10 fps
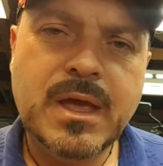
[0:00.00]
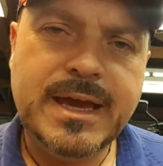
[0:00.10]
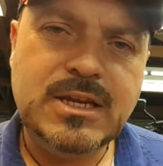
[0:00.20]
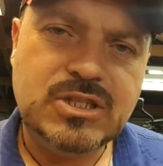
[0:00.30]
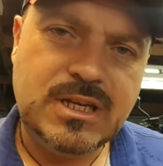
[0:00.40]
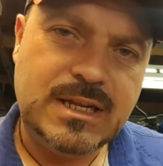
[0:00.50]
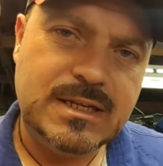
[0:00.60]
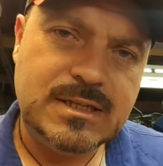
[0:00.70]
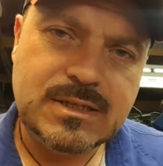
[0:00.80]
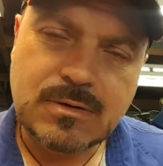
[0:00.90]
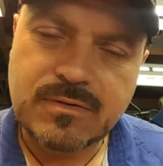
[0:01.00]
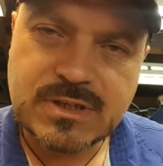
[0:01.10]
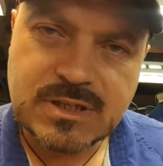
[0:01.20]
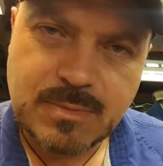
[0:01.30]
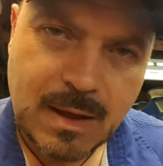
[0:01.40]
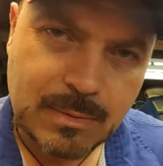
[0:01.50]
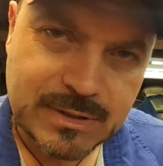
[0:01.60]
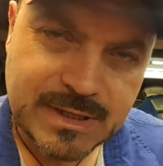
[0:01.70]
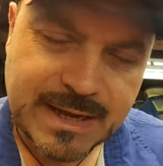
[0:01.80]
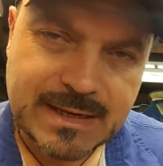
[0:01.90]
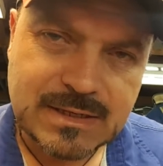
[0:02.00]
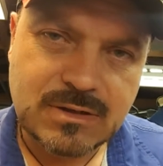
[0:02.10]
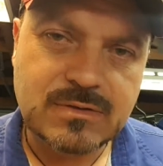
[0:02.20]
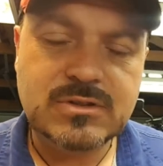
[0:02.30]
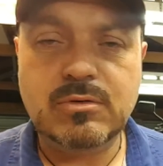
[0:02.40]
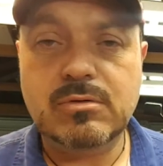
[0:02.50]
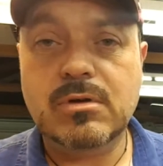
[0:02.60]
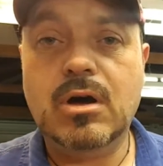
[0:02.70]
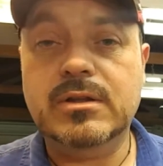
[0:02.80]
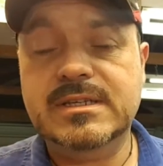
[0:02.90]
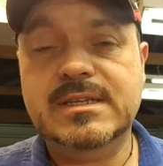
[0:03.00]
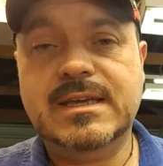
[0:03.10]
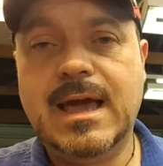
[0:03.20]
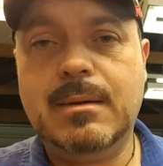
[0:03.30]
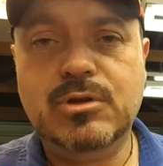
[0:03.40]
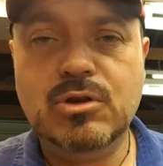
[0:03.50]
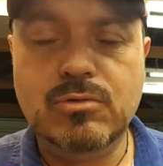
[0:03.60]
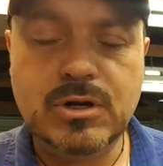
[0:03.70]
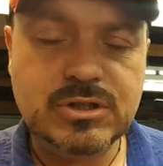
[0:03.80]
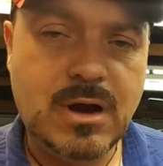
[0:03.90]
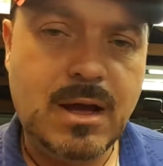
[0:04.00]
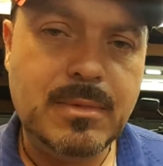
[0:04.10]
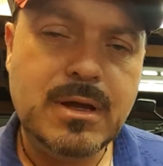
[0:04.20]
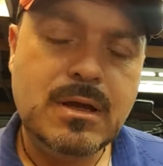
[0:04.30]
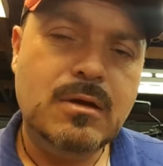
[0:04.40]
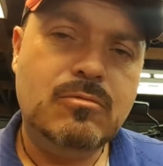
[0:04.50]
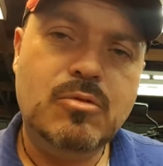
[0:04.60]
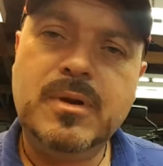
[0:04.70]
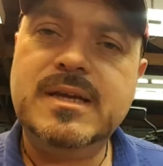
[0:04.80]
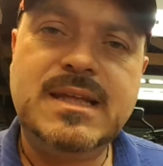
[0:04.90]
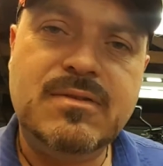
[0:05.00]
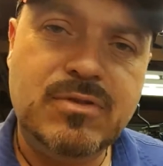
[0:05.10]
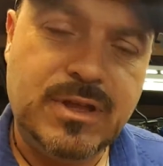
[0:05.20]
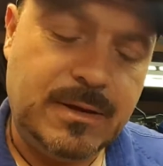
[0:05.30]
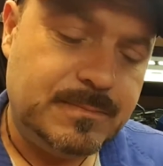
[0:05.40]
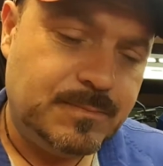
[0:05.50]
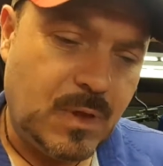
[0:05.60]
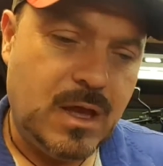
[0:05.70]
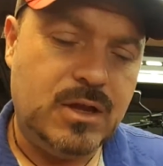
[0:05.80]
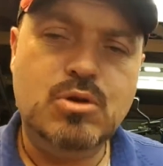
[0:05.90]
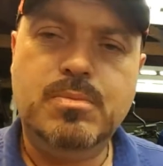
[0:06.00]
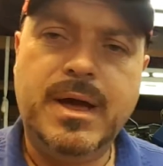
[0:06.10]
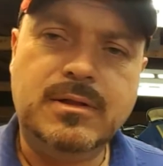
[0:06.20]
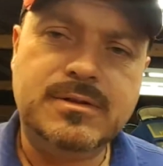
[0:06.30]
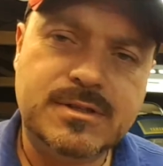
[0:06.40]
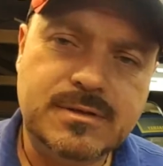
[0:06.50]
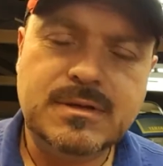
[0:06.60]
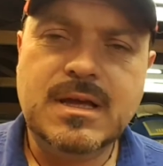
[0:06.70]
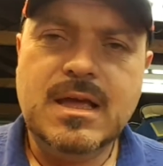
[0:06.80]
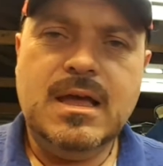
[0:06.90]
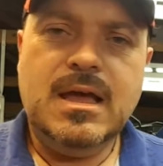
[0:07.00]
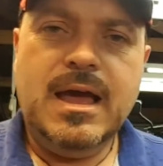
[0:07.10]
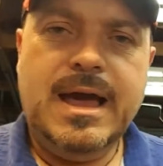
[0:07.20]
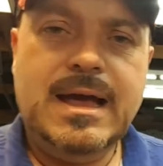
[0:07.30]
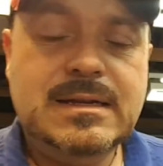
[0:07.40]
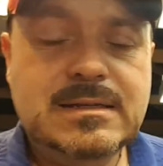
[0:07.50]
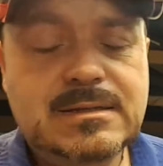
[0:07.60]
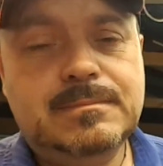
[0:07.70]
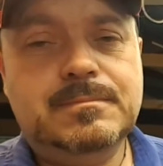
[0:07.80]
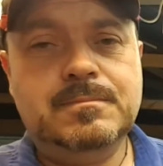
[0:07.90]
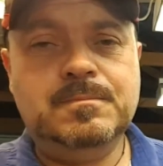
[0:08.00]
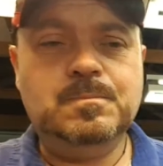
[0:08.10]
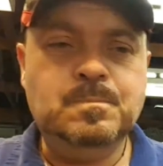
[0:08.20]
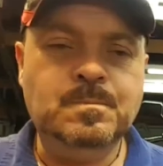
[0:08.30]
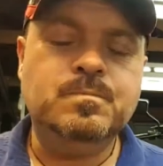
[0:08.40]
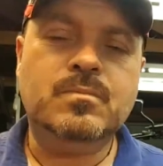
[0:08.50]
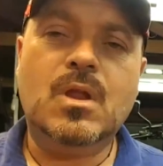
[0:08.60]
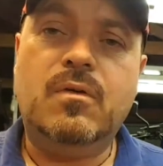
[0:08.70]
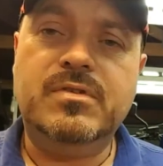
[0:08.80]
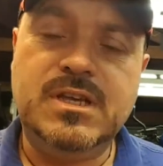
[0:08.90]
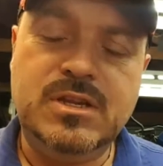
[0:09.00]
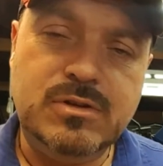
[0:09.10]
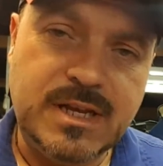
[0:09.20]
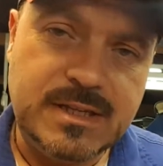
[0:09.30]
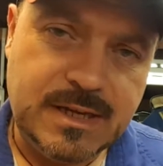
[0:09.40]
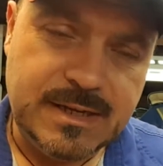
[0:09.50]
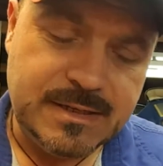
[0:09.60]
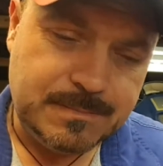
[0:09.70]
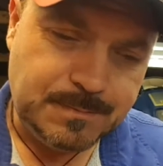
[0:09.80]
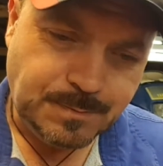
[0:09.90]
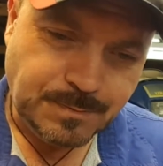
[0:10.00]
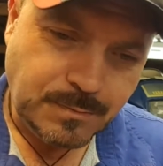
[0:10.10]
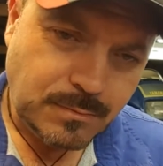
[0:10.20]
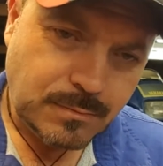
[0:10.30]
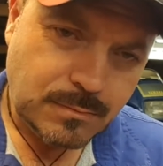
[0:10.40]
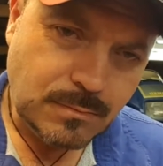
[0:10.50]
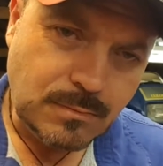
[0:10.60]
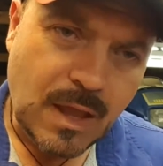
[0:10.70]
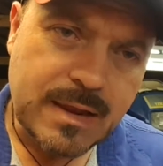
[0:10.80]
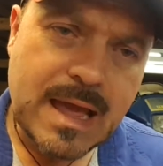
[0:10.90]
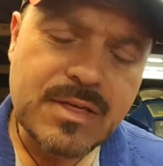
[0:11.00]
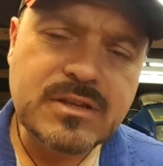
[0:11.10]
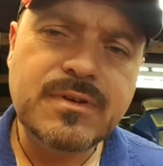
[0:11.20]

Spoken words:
HT leads, obviously spark plugs, that kind of stuff. So, dizzy cap, new rotor arm, replaced everything, new belts, and obviously a new set of tyres. Now this